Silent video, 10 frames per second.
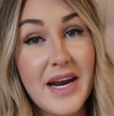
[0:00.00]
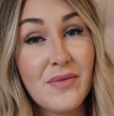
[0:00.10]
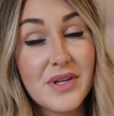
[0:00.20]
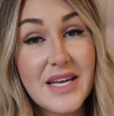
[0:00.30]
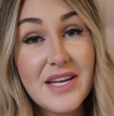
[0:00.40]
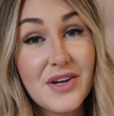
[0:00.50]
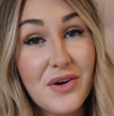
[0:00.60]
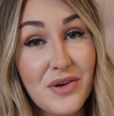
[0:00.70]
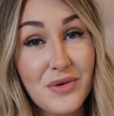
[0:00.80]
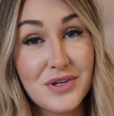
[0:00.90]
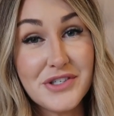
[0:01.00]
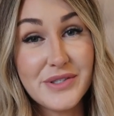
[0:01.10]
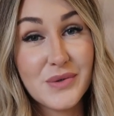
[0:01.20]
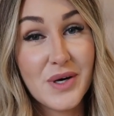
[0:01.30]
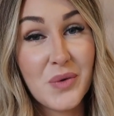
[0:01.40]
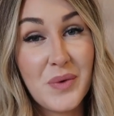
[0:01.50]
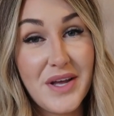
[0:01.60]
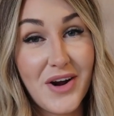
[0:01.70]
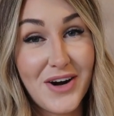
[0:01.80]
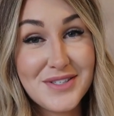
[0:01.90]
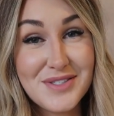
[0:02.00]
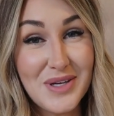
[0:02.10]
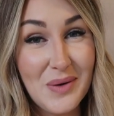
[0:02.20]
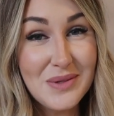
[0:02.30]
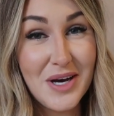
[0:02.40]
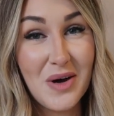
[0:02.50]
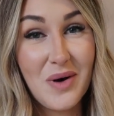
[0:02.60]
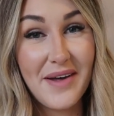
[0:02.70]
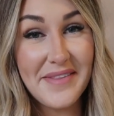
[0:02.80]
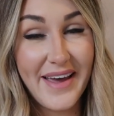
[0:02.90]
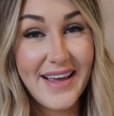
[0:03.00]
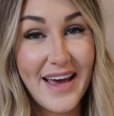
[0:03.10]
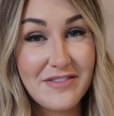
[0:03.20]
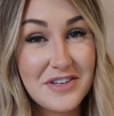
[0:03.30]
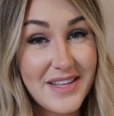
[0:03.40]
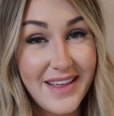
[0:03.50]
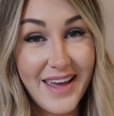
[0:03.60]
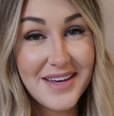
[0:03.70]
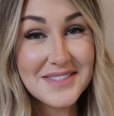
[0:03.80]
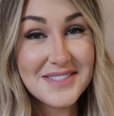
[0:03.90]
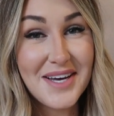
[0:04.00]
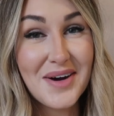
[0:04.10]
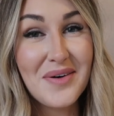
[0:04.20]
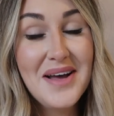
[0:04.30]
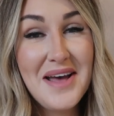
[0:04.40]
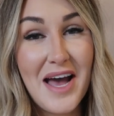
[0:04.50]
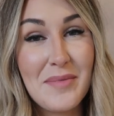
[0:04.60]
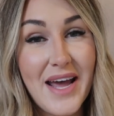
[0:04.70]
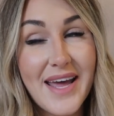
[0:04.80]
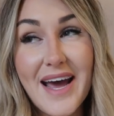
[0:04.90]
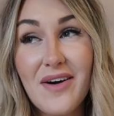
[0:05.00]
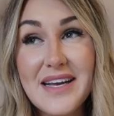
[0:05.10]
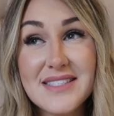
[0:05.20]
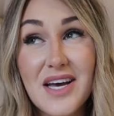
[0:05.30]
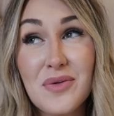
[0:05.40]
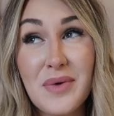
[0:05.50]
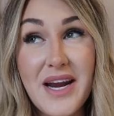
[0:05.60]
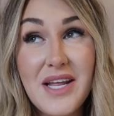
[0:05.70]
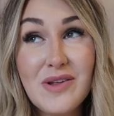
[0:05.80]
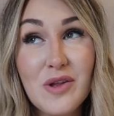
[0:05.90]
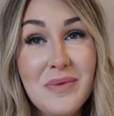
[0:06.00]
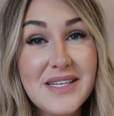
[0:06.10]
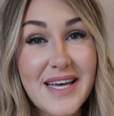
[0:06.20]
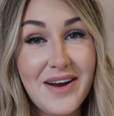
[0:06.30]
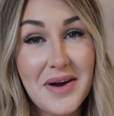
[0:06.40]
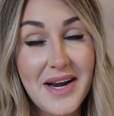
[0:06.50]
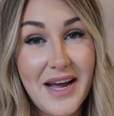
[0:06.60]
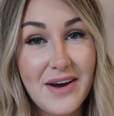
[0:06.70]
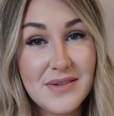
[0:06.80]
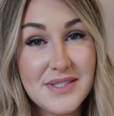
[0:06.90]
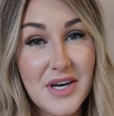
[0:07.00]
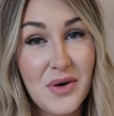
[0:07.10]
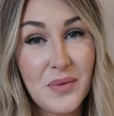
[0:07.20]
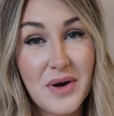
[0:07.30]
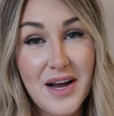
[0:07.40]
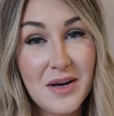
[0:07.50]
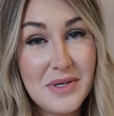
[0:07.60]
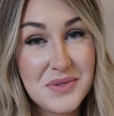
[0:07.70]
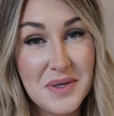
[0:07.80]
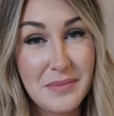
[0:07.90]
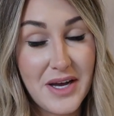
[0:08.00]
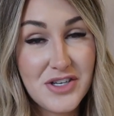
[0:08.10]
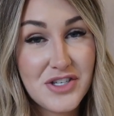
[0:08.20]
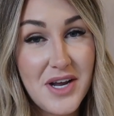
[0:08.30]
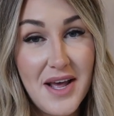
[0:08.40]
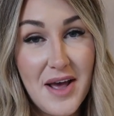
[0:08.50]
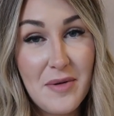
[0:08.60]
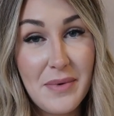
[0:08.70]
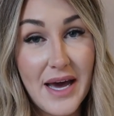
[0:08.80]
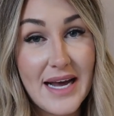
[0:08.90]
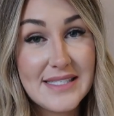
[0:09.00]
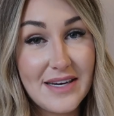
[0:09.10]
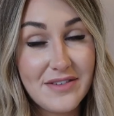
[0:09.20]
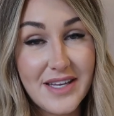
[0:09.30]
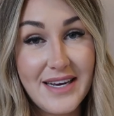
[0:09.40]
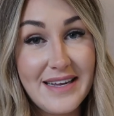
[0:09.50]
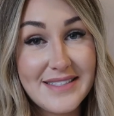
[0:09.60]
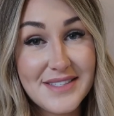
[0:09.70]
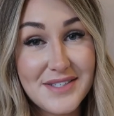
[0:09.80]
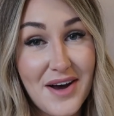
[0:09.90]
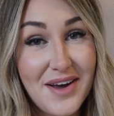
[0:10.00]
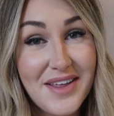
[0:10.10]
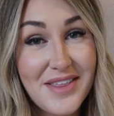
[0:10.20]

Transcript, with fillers: then I really need to go to the grocery store. We are so low on like everything. So I'm gonna head out. It's a rainy, gloomy day right now. So we're not gonna be doing much, but I definitely need to stock